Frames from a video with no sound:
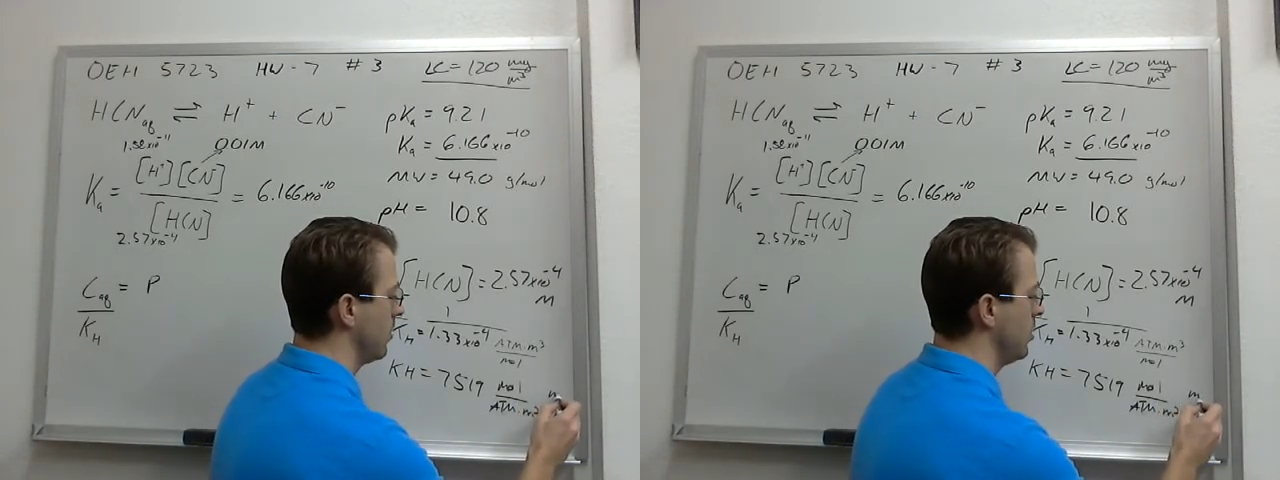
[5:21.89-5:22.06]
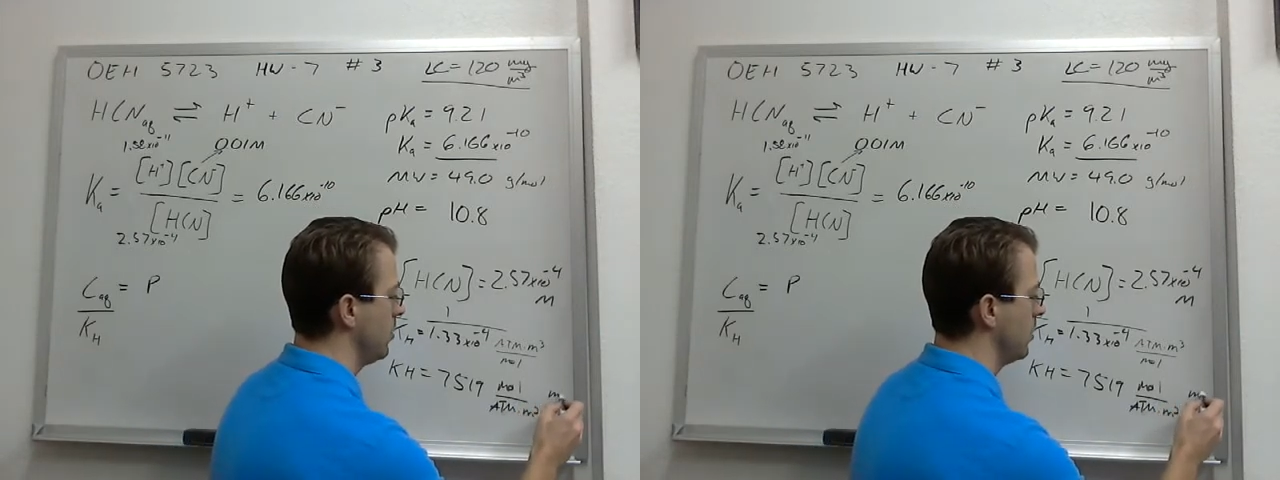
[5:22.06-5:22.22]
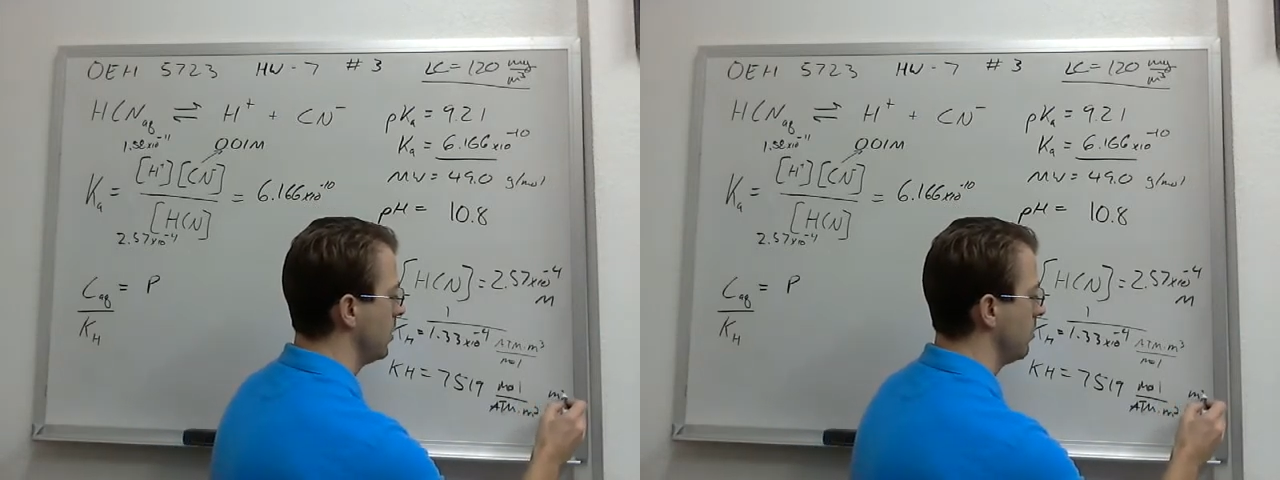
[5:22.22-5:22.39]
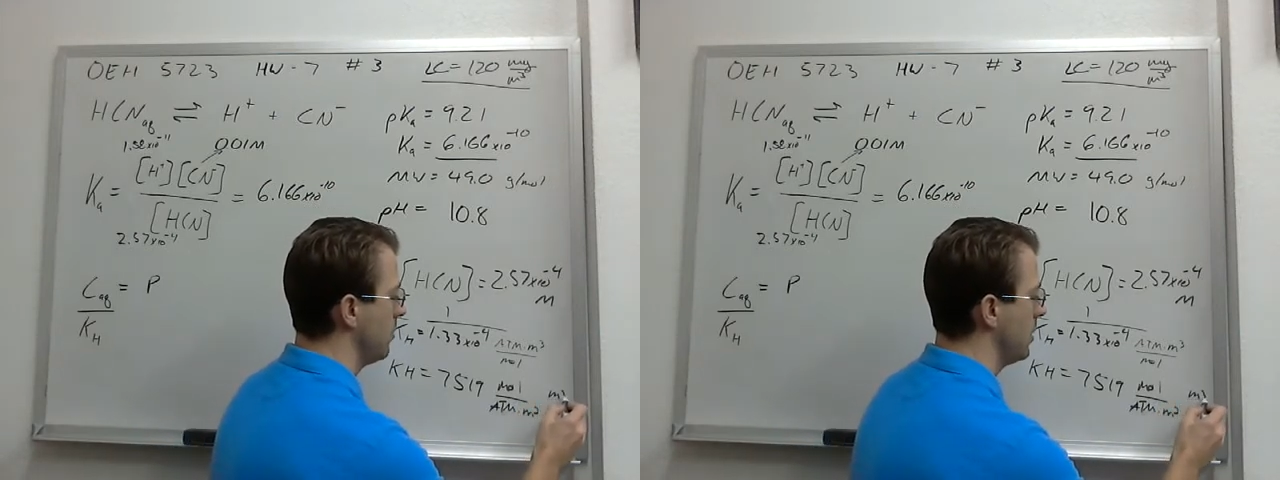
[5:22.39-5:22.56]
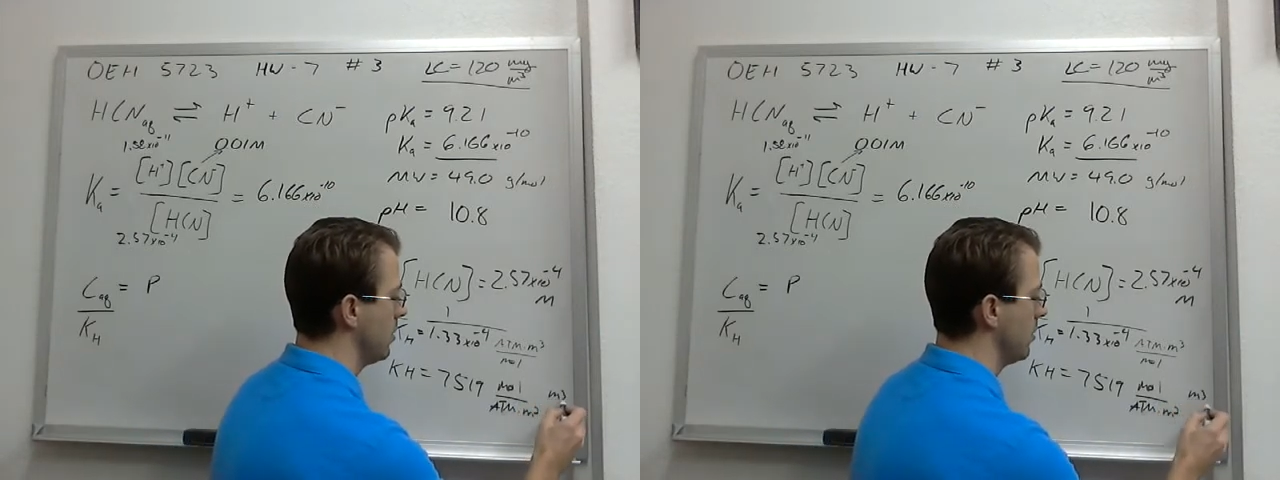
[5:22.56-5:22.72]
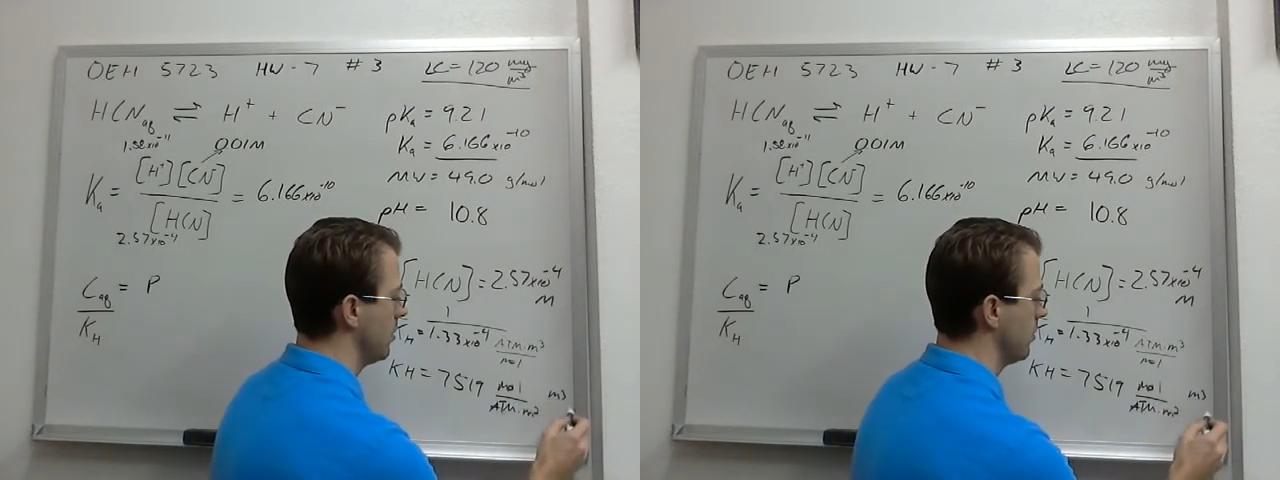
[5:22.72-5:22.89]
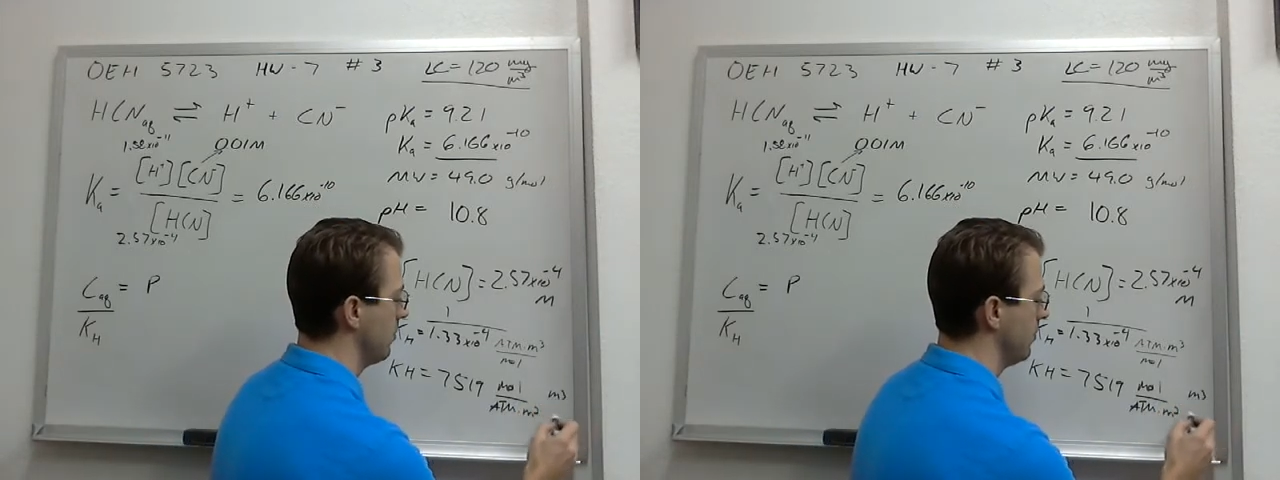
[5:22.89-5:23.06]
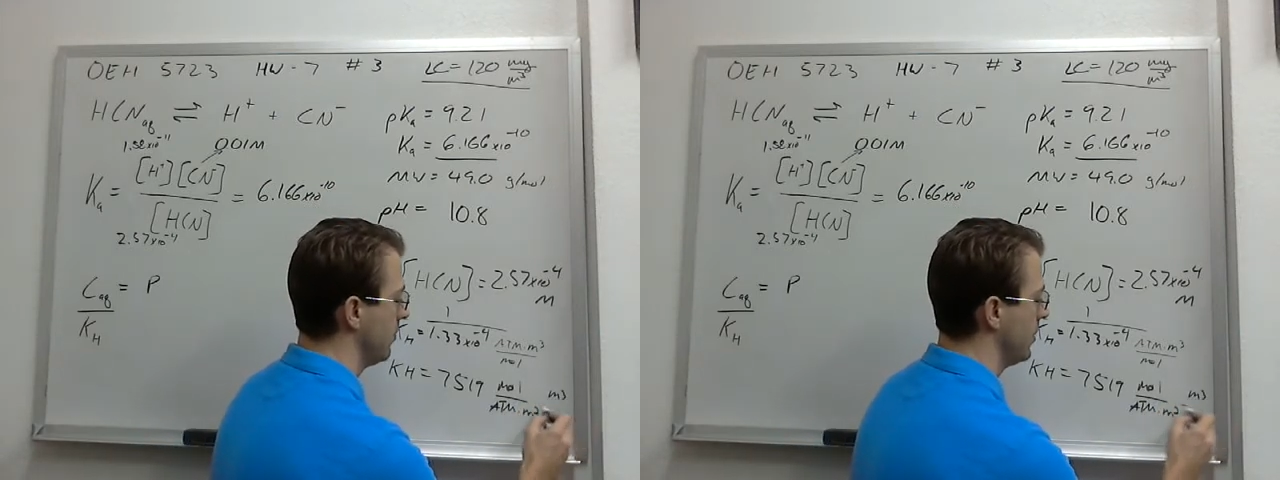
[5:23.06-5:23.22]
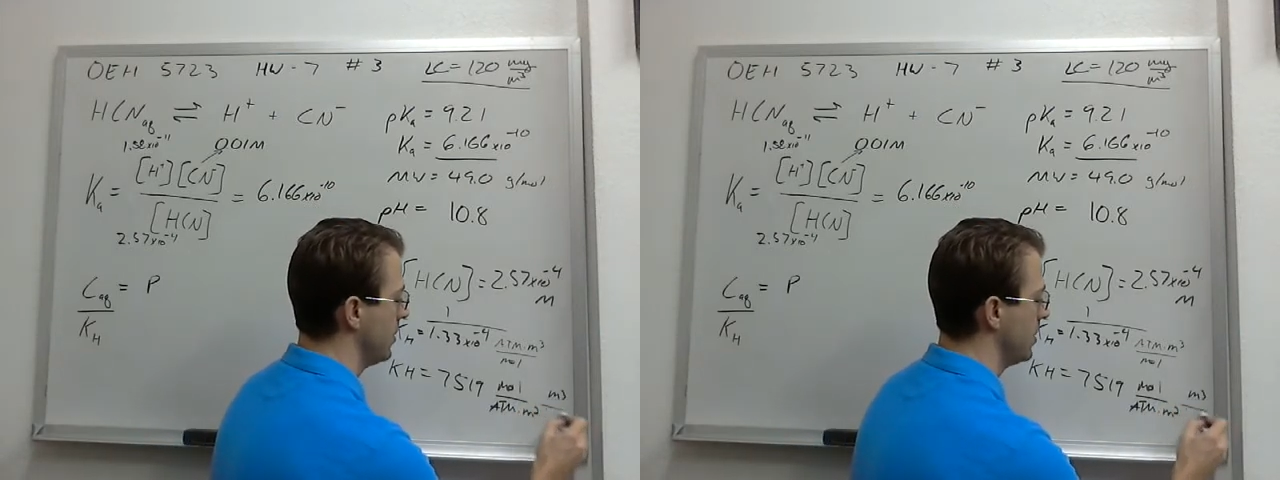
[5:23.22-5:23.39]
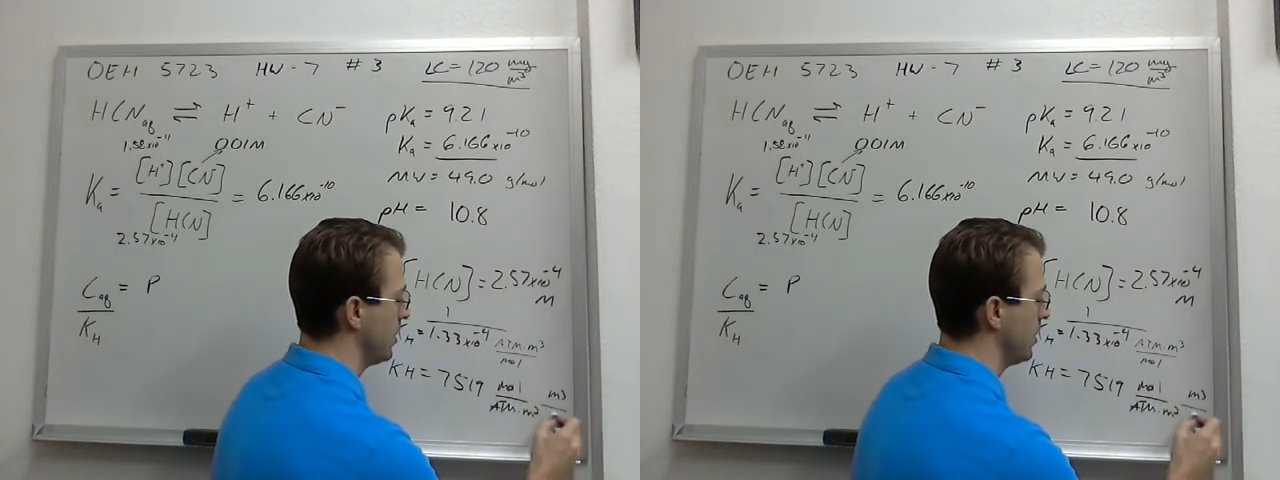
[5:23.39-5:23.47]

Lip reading: cubic meter is